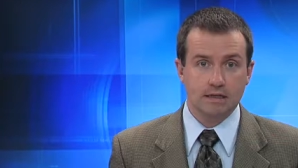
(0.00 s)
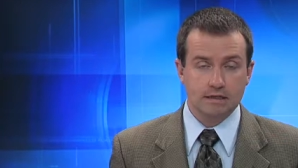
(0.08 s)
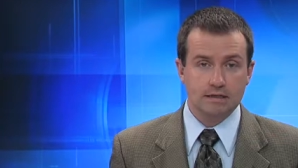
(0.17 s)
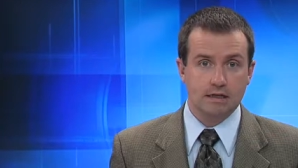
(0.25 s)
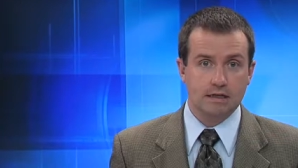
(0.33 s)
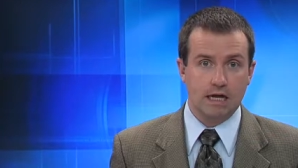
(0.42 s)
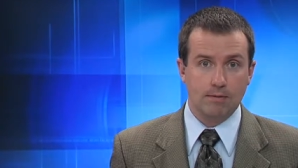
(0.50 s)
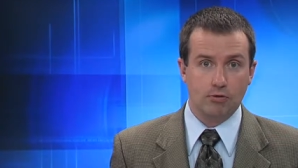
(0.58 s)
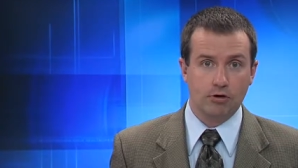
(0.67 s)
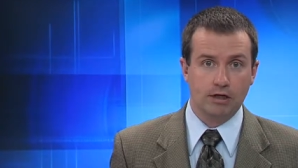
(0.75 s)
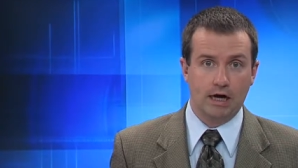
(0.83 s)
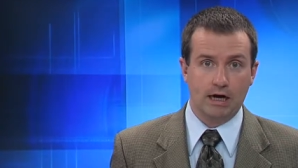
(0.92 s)
persistent
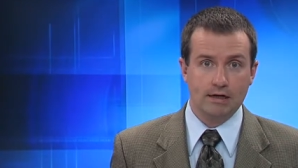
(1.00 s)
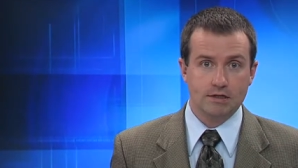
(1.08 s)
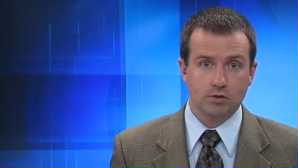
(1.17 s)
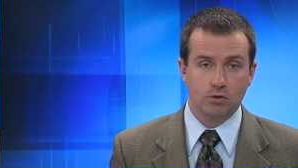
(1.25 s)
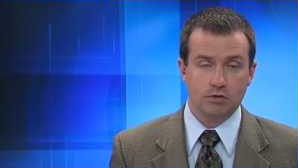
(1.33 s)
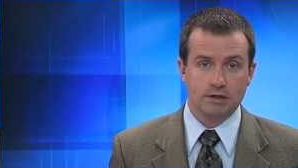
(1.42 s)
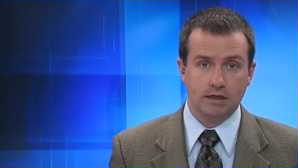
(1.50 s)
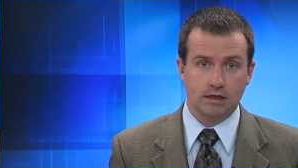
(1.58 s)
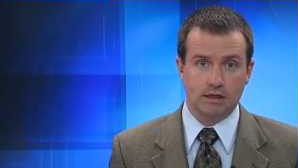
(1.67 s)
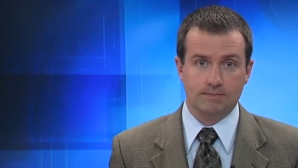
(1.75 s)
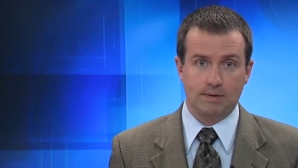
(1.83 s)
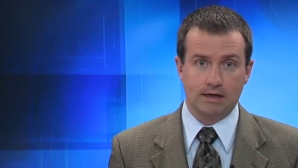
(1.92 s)
neighborhood eyesores
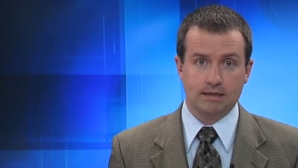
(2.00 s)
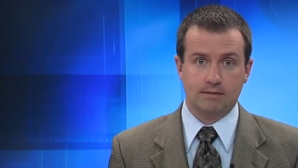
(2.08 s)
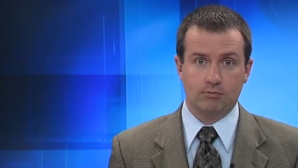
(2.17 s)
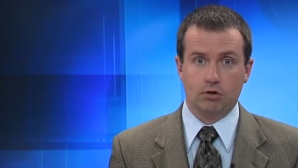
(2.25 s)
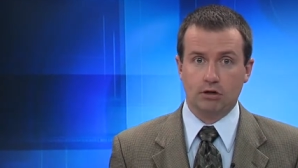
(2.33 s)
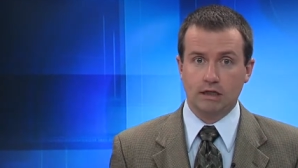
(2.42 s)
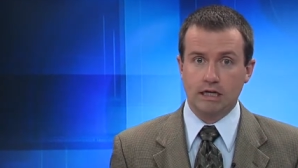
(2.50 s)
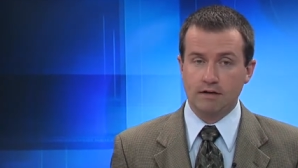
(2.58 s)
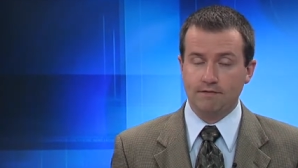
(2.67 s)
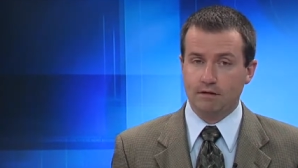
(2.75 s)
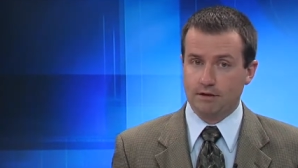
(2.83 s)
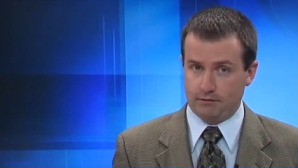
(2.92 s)
can expect some
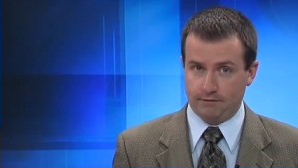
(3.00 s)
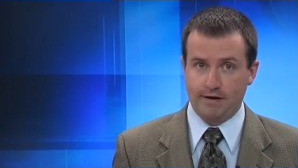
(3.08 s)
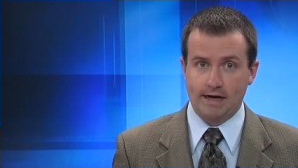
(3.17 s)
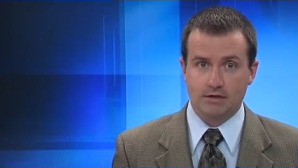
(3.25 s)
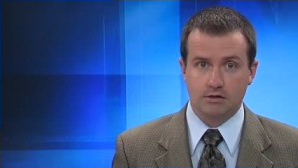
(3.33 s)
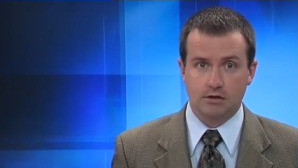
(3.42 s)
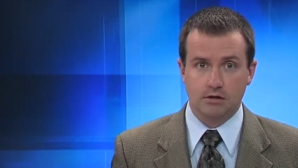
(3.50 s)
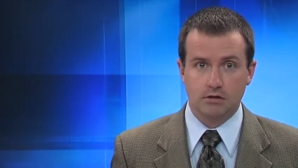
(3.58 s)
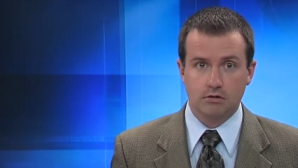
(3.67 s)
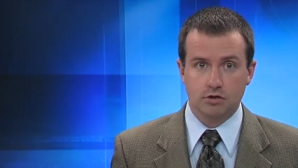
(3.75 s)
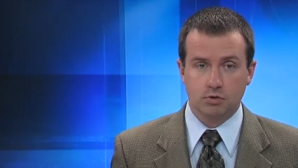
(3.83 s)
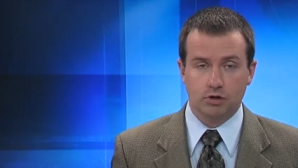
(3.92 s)
relief a little faster
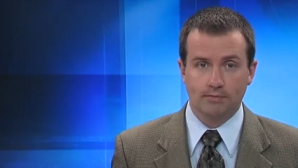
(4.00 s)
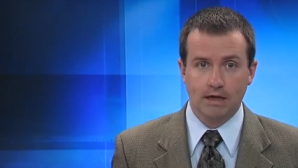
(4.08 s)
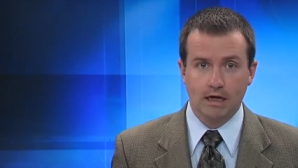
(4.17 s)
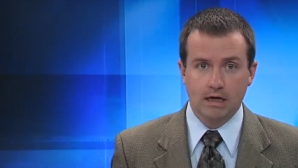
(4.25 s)
than usual.